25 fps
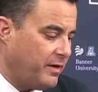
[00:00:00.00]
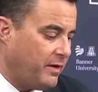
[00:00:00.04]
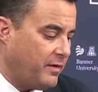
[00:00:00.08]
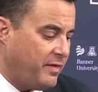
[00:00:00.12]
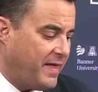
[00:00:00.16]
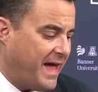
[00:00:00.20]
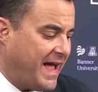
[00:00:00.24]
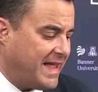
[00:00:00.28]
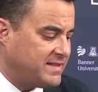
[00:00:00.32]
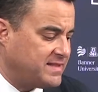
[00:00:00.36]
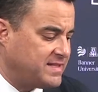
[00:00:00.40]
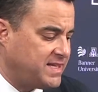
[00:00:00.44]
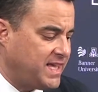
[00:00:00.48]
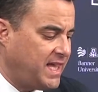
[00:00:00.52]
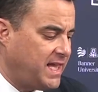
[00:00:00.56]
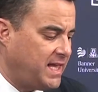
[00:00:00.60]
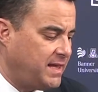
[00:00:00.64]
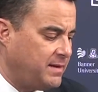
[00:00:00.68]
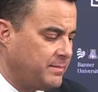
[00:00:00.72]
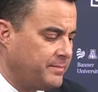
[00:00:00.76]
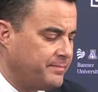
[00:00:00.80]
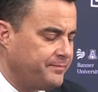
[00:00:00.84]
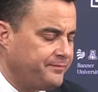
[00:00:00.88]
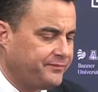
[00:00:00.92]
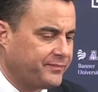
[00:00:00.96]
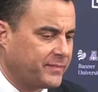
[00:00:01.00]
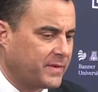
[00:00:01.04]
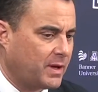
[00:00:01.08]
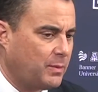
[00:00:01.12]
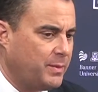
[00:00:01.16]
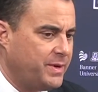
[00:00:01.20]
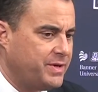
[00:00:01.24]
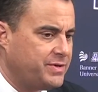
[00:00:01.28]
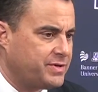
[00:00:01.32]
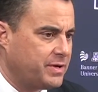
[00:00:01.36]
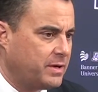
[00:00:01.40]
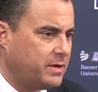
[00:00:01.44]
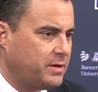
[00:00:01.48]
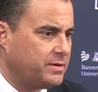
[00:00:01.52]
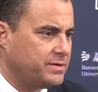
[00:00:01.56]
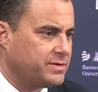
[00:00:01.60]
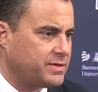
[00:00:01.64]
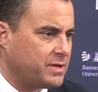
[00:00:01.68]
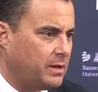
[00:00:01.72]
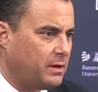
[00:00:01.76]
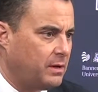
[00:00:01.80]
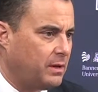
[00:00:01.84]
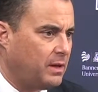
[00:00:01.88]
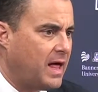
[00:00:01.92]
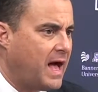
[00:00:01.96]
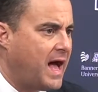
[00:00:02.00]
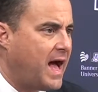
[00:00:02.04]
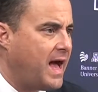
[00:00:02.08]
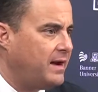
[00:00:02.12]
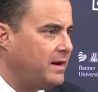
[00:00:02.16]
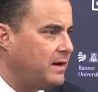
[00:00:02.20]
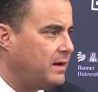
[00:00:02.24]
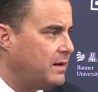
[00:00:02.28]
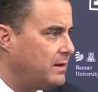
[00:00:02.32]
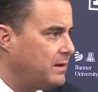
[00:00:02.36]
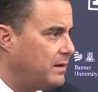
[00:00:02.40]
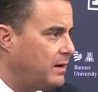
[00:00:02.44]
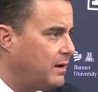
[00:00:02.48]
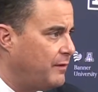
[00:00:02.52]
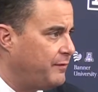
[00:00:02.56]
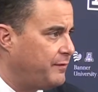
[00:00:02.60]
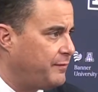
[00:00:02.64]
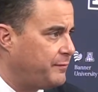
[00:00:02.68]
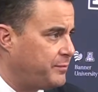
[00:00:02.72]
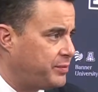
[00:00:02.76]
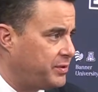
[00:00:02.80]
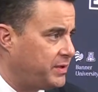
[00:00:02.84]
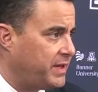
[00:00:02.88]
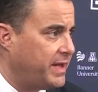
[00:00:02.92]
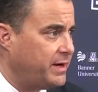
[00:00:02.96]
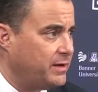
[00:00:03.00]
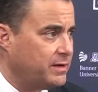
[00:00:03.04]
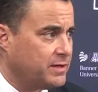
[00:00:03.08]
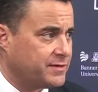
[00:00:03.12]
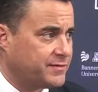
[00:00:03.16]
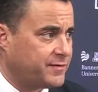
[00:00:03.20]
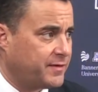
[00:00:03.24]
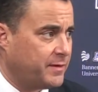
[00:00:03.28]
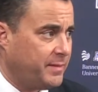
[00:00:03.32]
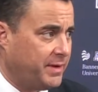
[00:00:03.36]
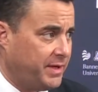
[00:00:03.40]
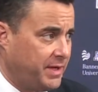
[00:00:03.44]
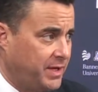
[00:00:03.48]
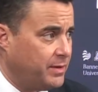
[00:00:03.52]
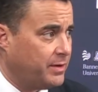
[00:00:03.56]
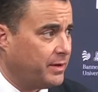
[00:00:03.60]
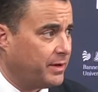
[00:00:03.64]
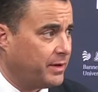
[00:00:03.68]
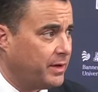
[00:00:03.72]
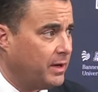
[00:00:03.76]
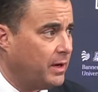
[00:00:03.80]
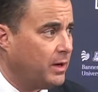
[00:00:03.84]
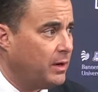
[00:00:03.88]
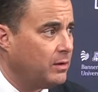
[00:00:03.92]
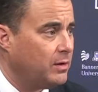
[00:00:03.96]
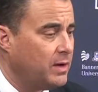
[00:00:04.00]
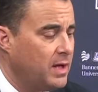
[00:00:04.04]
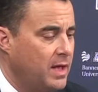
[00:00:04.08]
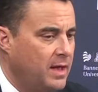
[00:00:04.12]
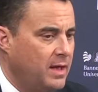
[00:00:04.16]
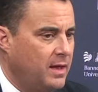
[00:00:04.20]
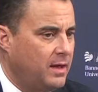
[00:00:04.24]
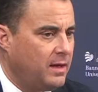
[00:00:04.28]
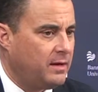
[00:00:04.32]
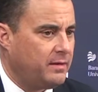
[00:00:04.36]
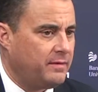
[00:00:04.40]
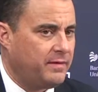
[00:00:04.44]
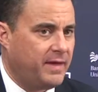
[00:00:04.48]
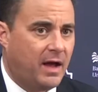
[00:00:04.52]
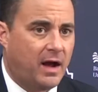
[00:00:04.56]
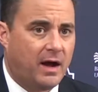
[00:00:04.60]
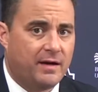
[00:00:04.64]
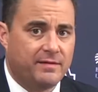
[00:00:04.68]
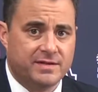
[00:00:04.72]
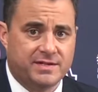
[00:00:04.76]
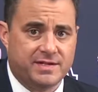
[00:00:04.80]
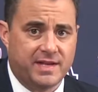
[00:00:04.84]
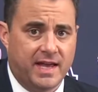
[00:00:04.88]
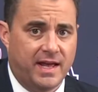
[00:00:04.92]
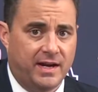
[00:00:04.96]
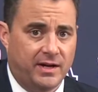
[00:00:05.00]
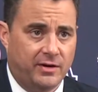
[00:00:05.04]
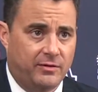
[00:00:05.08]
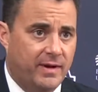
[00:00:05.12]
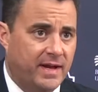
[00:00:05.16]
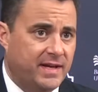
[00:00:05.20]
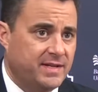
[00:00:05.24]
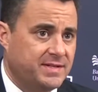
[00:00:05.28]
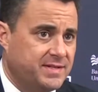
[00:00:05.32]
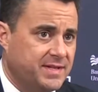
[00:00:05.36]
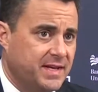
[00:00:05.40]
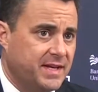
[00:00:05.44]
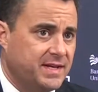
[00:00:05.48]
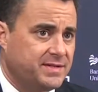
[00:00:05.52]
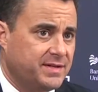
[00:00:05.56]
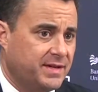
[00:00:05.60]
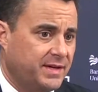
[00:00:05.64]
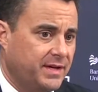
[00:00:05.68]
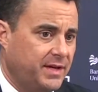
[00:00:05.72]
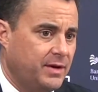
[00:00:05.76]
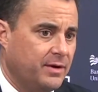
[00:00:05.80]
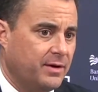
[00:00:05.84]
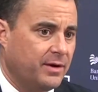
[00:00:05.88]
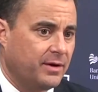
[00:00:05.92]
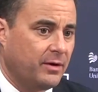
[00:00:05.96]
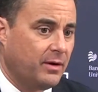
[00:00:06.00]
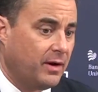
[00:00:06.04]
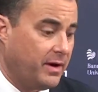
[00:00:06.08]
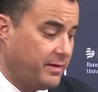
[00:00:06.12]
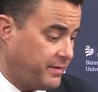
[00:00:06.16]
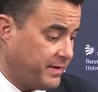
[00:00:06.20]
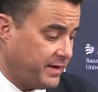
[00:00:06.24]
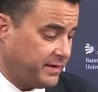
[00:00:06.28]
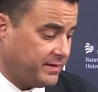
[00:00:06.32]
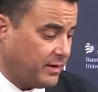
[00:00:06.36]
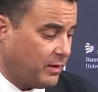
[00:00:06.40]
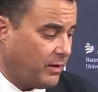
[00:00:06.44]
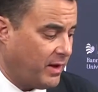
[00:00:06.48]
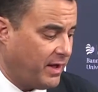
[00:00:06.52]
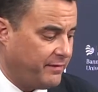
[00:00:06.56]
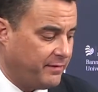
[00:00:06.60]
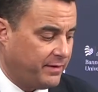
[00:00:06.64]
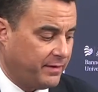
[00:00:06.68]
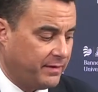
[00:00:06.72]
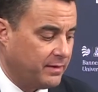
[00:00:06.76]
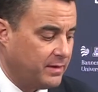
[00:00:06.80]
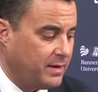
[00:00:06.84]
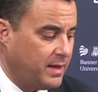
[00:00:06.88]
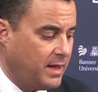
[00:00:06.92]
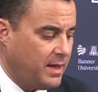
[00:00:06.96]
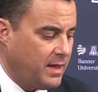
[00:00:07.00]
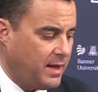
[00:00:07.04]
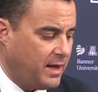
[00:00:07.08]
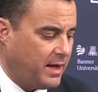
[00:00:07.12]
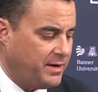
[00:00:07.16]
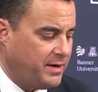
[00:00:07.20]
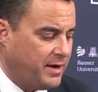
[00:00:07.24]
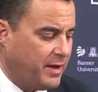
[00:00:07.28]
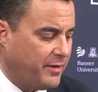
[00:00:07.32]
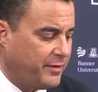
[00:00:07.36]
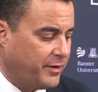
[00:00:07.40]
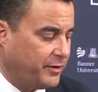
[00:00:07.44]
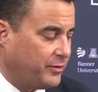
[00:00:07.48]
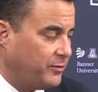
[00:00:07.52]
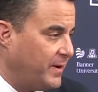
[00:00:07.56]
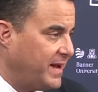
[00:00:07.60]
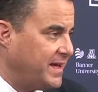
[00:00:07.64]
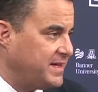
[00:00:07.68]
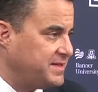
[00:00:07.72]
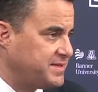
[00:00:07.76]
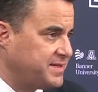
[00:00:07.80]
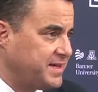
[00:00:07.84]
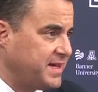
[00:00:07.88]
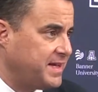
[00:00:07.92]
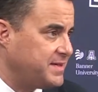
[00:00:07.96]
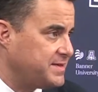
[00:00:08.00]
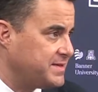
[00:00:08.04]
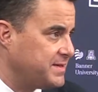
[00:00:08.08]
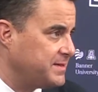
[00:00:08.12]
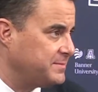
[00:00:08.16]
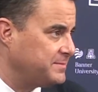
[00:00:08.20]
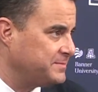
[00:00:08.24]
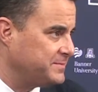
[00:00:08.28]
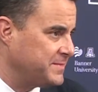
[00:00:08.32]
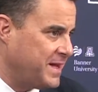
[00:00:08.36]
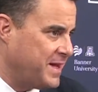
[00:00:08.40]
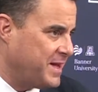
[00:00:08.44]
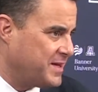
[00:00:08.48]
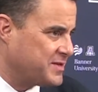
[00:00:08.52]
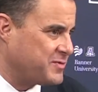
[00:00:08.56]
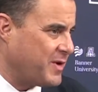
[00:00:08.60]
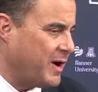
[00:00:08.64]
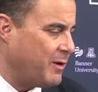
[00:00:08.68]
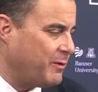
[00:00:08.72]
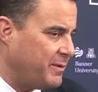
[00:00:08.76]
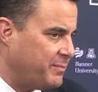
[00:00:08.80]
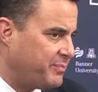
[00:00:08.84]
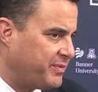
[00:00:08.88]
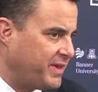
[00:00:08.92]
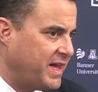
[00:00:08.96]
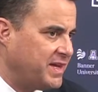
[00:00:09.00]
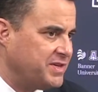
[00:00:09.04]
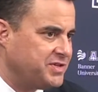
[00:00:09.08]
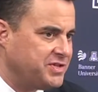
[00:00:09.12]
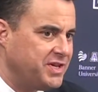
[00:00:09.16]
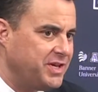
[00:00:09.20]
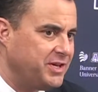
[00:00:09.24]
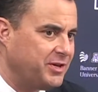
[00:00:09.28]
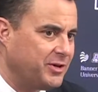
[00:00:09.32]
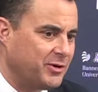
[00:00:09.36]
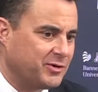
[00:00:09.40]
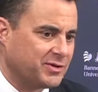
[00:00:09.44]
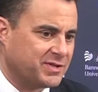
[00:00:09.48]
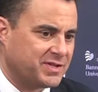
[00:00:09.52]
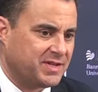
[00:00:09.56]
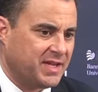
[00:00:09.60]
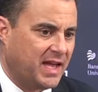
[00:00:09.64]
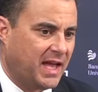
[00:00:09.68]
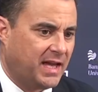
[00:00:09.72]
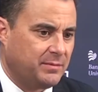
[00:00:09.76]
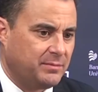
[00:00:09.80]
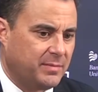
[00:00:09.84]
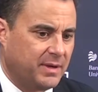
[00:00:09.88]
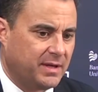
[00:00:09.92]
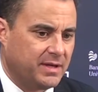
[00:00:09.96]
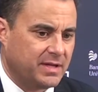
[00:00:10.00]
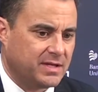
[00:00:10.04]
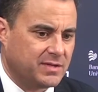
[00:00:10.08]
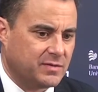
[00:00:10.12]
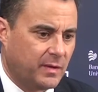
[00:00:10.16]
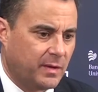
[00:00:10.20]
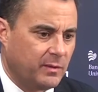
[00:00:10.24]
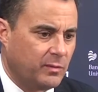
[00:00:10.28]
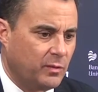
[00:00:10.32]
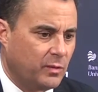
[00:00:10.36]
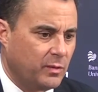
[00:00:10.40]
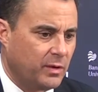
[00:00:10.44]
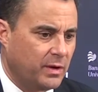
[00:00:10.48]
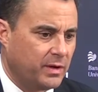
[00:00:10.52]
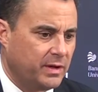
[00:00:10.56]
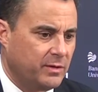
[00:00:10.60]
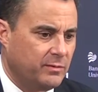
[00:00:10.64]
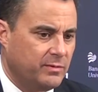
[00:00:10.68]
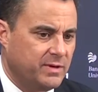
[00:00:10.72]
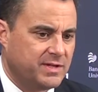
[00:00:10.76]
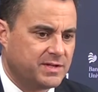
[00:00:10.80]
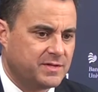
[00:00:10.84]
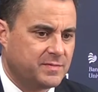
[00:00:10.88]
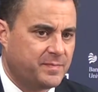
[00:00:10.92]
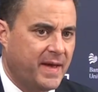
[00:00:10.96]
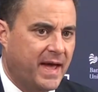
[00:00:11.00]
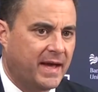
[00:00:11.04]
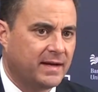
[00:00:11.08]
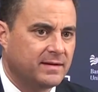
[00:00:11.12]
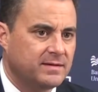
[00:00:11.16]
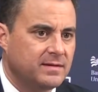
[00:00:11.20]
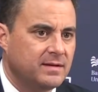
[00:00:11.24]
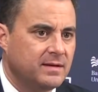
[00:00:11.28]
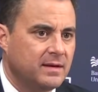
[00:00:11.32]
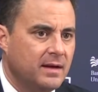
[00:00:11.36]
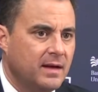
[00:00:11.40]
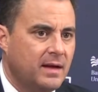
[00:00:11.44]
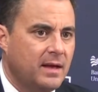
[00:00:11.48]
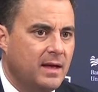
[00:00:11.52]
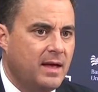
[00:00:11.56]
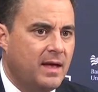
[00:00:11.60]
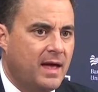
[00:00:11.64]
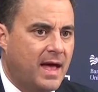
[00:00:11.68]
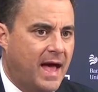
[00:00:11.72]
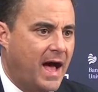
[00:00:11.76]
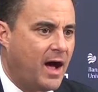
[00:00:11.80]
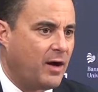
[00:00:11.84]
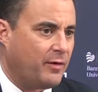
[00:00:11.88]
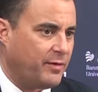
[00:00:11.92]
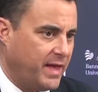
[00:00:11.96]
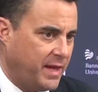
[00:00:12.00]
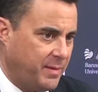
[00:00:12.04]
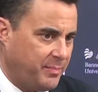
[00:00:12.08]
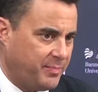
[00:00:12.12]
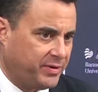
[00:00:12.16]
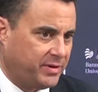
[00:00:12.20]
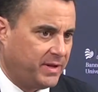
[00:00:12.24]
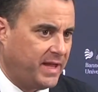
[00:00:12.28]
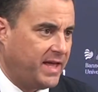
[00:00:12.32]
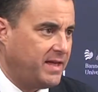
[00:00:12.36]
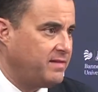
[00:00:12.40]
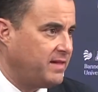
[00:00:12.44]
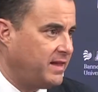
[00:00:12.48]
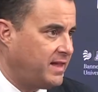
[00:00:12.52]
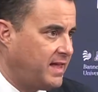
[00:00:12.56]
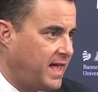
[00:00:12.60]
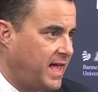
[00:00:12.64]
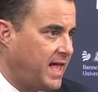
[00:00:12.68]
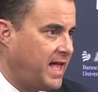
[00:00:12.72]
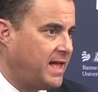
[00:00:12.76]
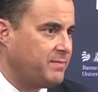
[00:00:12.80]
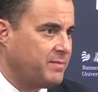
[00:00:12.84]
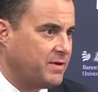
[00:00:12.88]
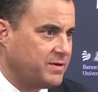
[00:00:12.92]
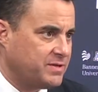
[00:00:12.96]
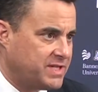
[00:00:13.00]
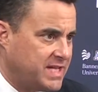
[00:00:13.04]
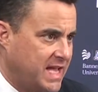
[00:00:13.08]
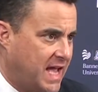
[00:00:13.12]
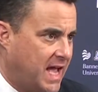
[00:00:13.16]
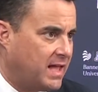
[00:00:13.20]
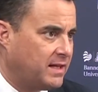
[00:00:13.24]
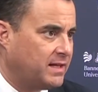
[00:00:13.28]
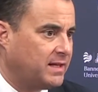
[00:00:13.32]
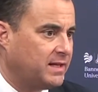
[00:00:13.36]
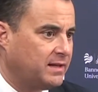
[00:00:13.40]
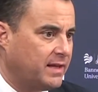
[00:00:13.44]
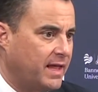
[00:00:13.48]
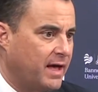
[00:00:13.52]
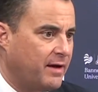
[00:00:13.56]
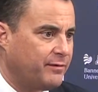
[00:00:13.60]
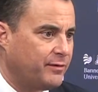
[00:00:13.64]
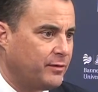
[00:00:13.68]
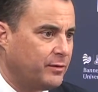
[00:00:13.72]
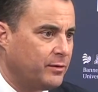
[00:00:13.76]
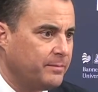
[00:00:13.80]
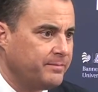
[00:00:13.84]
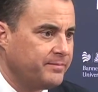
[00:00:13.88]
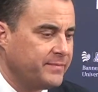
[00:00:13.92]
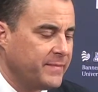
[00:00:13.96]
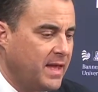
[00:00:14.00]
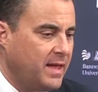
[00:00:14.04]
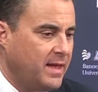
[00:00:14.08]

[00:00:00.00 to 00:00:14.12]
That team returns a lot of players from a year ago. They obviously had a great season a year ago. I think they'll have another great season. That's why we play Chico State, because we really respect how they play the game, their talent level.